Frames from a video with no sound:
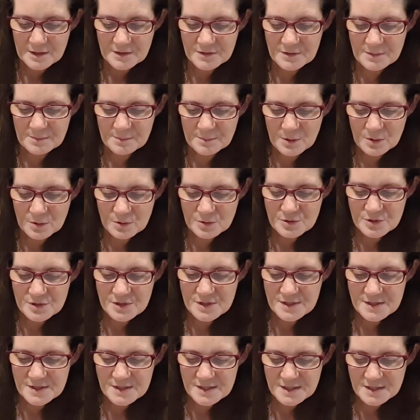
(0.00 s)
The
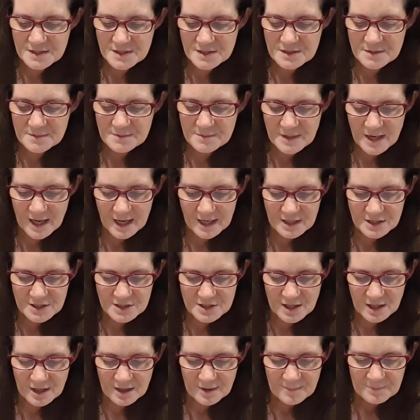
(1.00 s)
multi-system
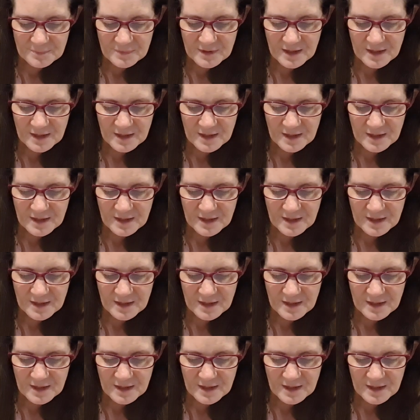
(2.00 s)
nature